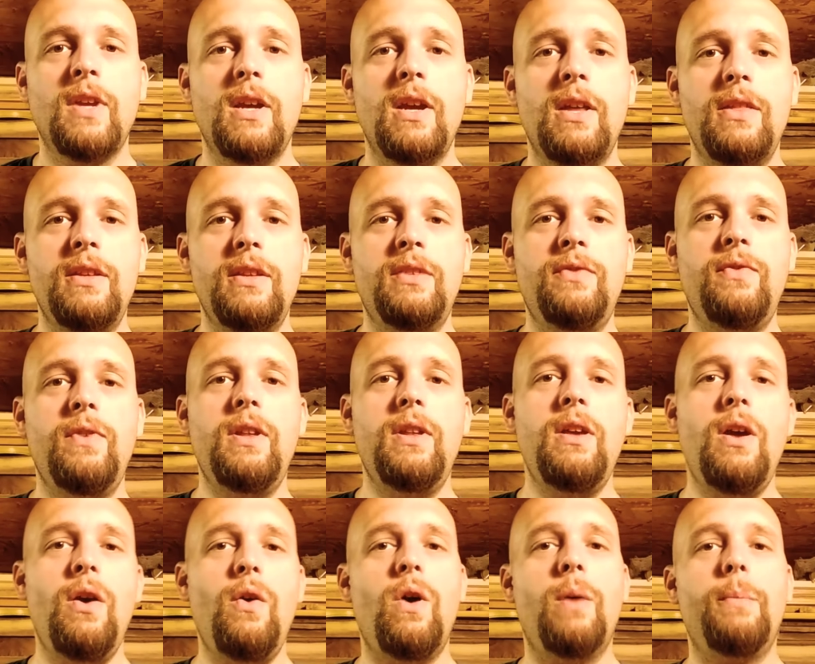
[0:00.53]
In this
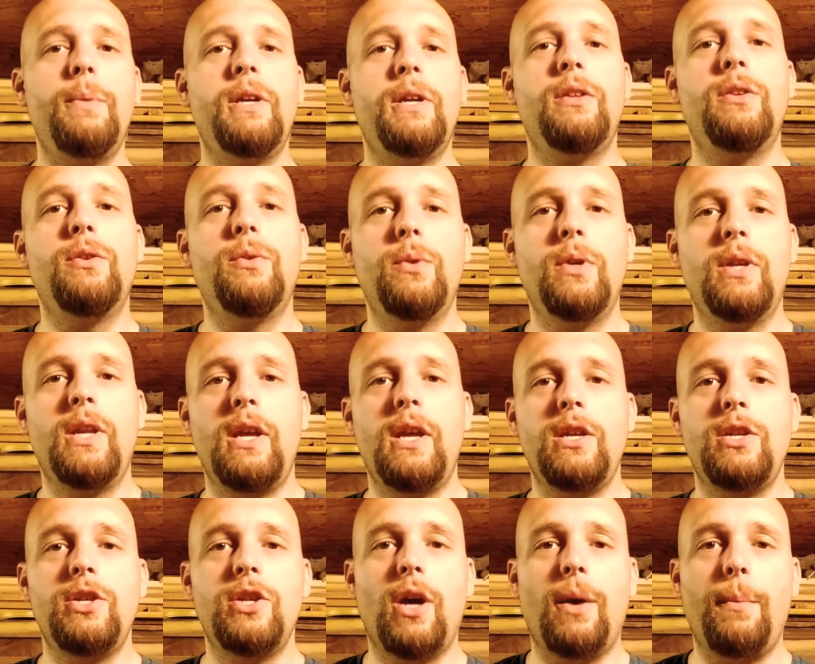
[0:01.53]
video, I'll be doing a
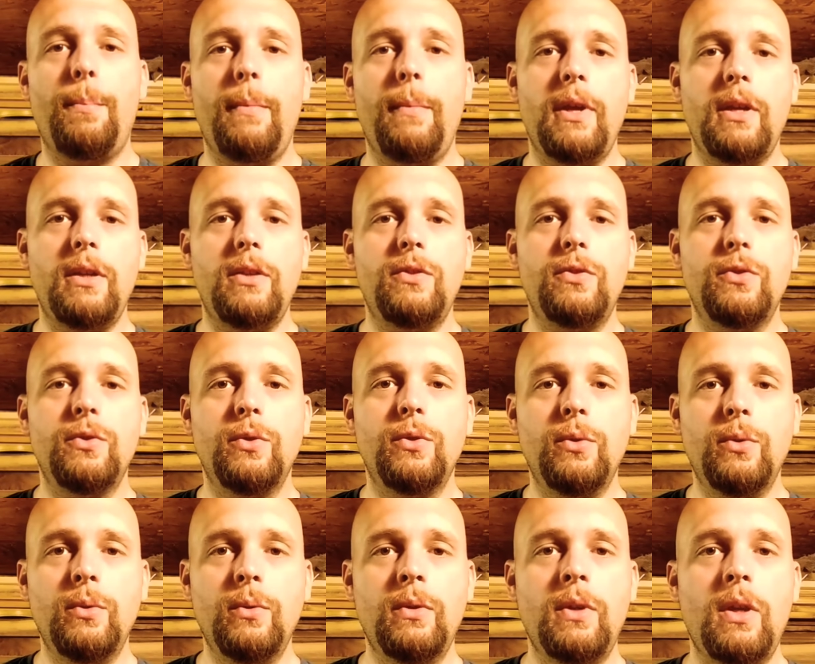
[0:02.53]
shop-made
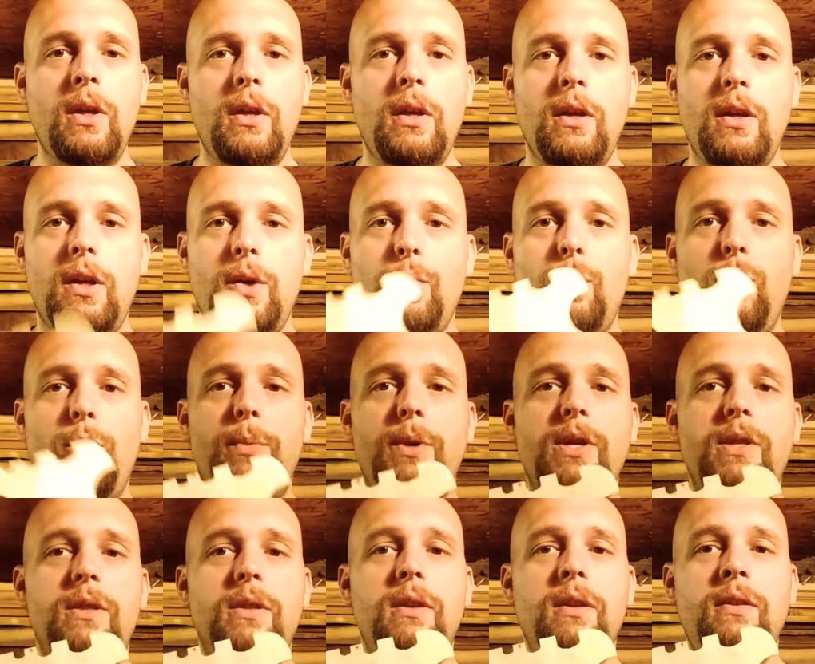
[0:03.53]
tool. It will be
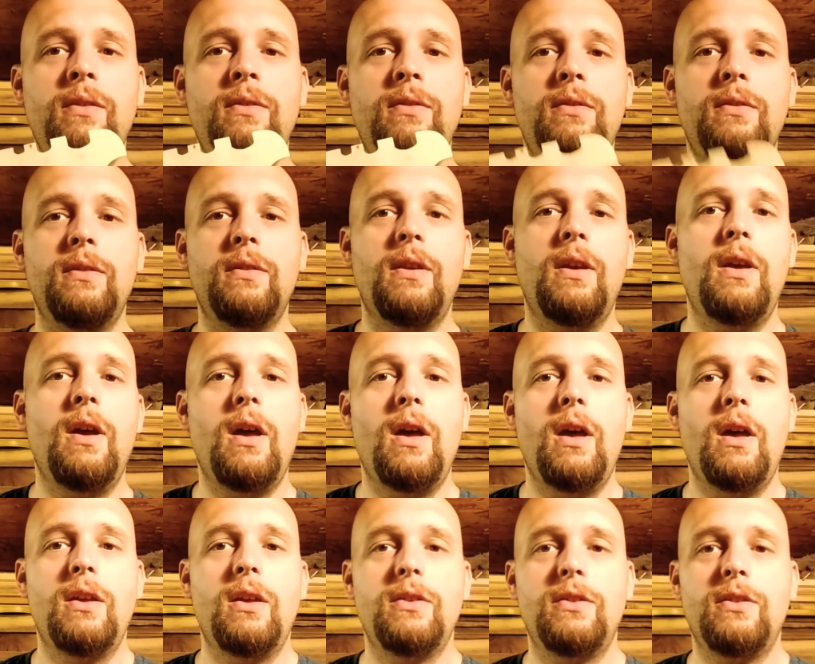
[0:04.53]
this.
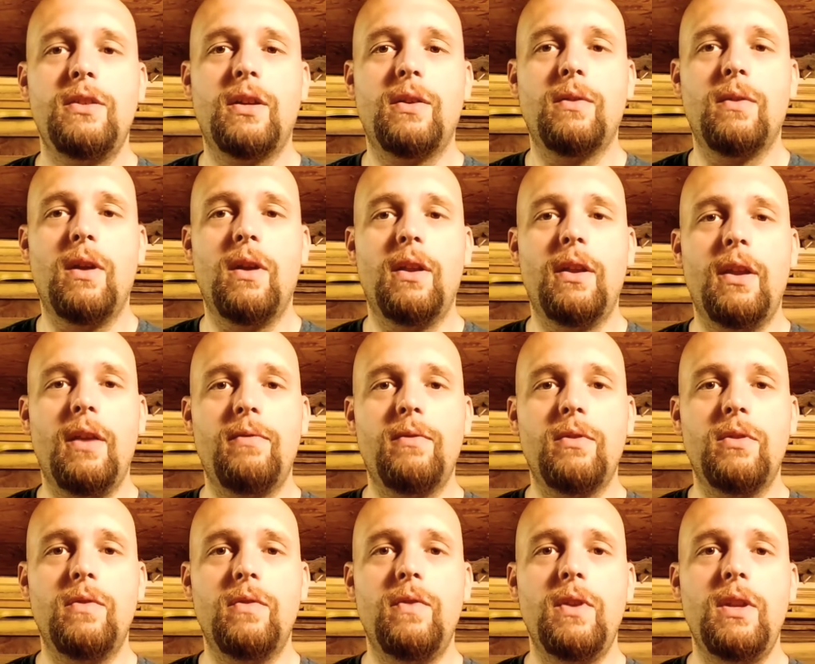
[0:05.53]
Stick around after
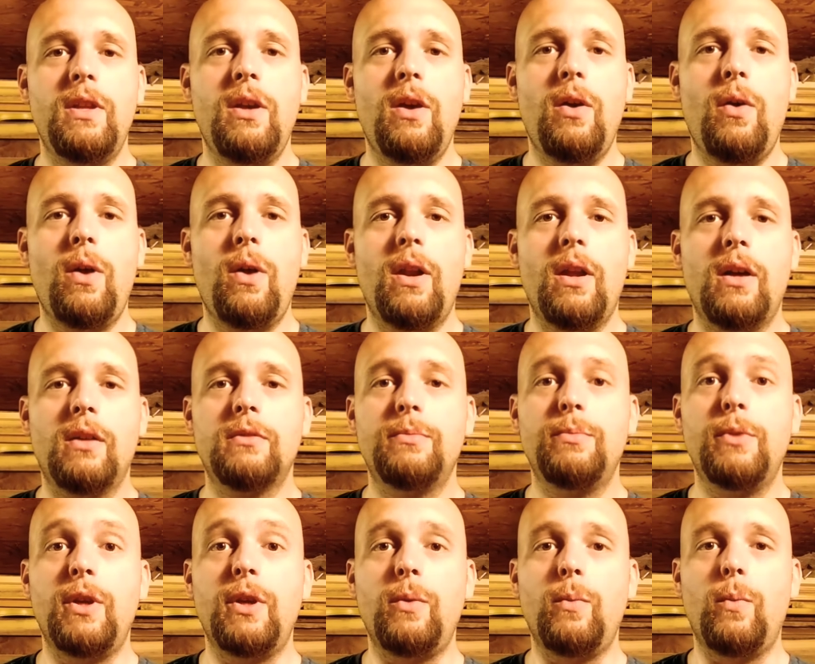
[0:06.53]
the video and I'll
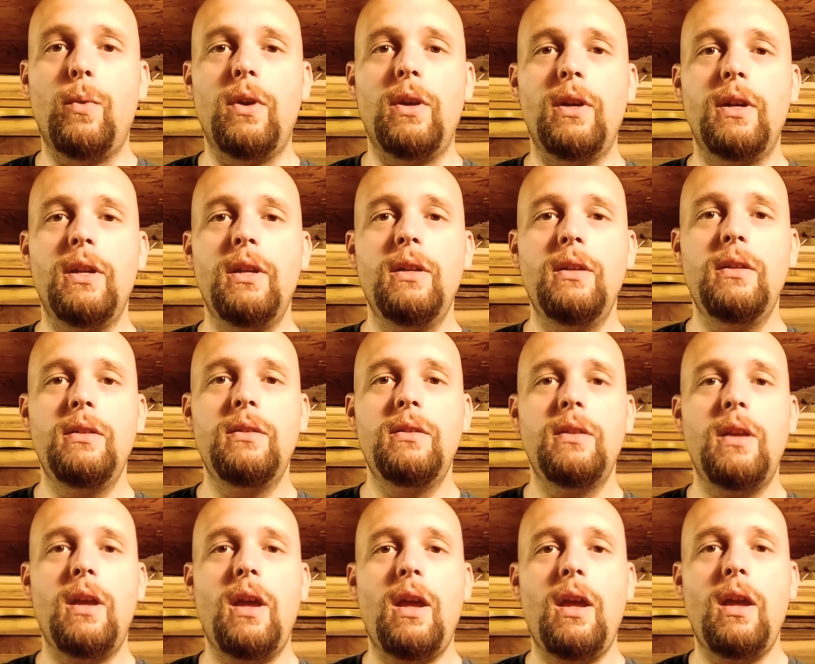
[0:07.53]
explain what it is
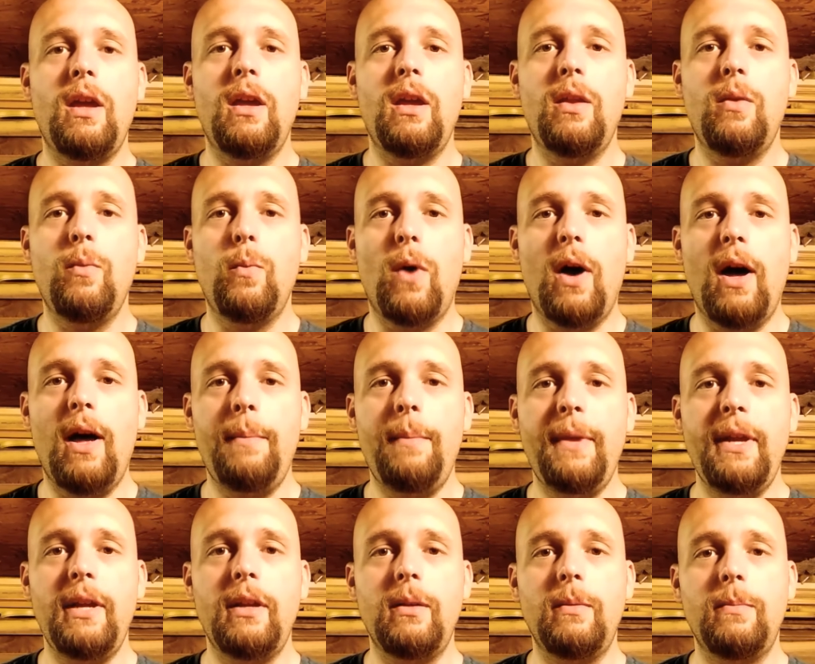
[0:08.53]
and why I
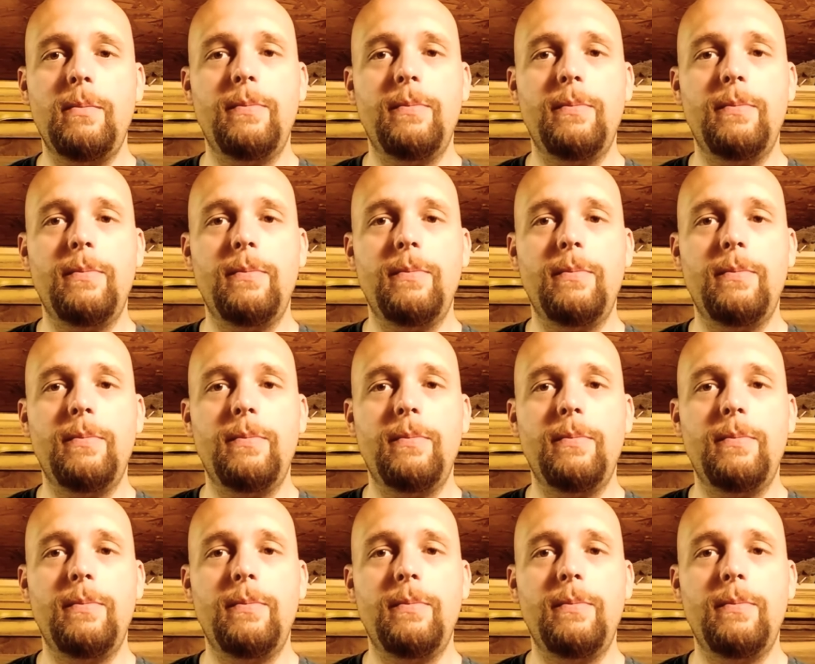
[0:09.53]
made it.